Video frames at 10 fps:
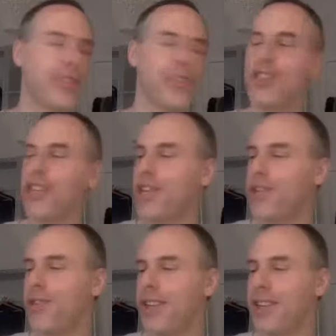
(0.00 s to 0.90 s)
a change
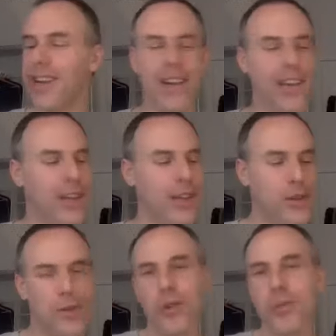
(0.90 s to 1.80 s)
for a guy like
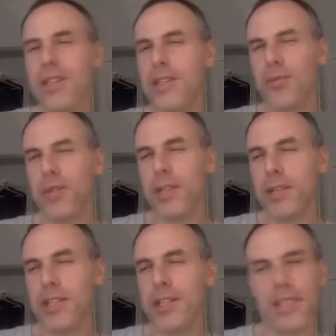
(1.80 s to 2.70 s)
you. For me, it's pretty
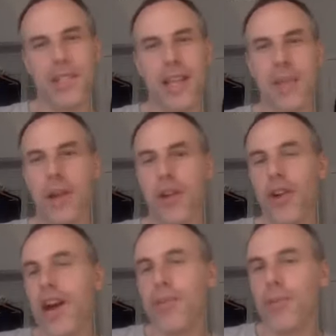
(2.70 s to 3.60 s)
much the same. I
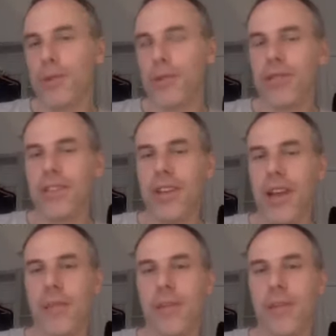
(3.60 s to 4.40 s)
write most of the time, and